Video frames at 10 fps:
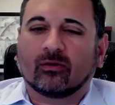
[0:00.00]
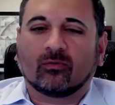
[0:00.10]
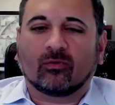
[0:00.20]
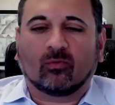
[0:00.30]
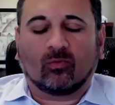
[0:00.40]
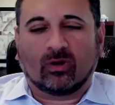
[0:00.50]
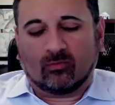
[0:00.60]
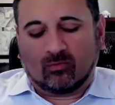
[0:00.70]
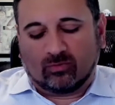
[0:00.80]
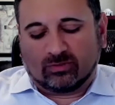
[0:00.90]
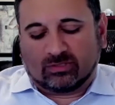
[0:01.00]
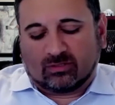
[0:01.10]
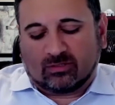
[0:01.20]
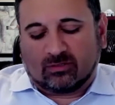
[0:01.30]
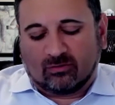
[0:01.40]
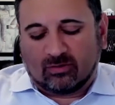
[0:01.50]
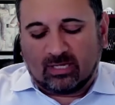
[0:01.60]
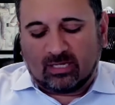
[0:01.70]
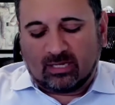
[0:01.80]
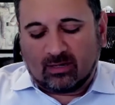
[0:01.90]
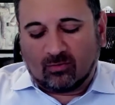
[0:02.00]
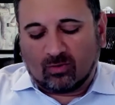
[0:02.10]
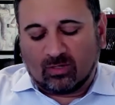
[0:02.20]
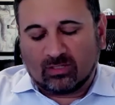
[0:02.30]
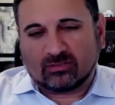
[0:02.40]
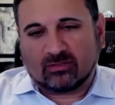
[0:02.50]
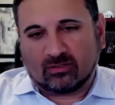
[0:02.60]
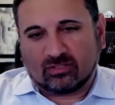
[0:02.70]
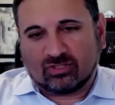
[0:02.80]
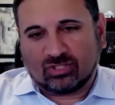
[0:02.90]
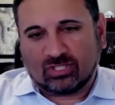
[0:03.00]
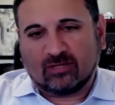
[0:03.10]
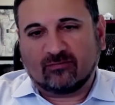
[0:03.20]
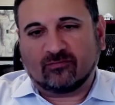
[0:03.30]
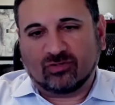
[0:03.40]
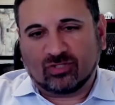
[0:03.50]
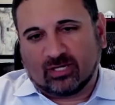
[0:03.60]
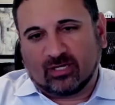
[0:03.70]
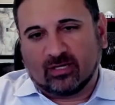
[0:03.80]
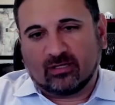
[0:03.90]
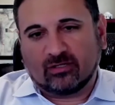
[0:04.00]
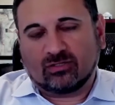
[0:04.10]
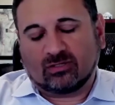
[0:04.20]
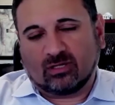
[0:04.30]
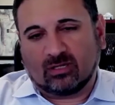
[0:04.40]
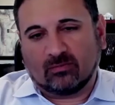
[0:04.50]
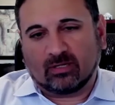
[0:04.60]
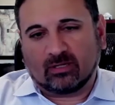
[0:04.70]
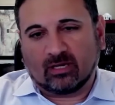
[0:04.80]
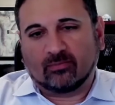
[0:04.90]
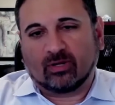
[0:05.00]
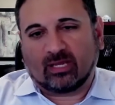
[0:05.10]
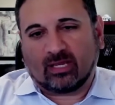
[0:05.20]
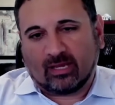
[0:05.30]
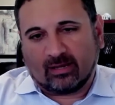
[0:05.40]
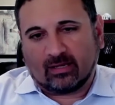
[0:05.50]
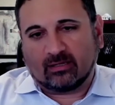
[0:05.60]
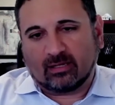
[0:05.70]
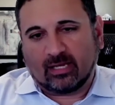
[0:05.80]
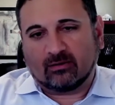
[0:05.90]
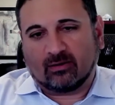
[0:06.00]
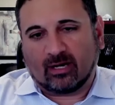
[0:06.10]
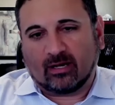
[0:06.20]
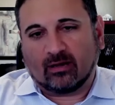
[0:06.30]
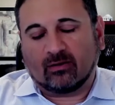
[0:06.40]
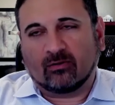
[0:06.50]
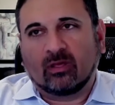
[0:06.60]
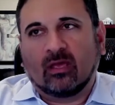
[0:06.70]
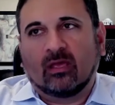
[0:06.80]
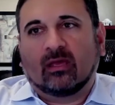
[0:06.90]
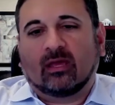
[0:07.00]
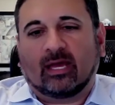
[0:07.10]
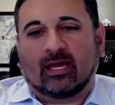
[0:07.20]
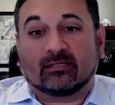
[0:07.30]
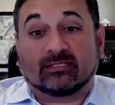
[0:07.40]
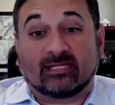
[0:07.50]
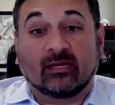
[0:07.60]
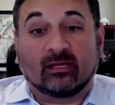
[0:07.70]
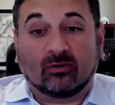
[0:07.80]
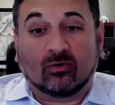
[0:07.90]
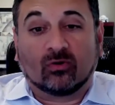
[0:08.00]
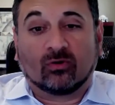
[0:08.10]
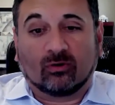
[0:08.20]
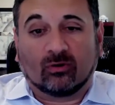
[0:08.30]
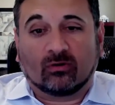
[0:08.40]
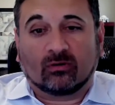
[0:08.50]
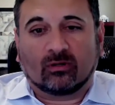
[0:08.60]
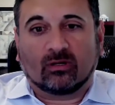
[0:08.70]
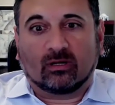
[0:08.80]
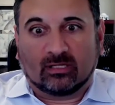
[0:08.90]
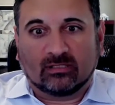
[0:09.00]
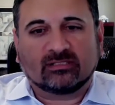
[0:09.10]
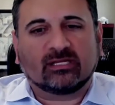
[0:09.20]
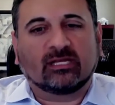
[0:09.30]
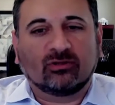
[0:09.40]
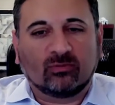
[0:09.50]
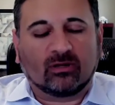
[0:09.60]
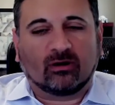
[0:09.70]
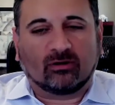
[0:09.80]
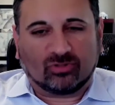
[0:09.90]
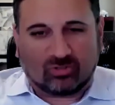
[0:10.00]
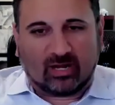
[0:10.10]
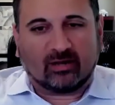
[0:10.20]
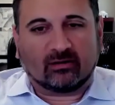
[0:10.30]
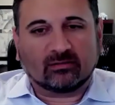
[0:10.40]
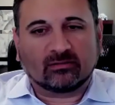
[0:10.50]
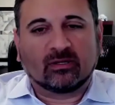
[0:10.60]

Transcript: what was unique here was the chief judge in Montgomery County, Dayton, Ohio, had a standing order continuing all trials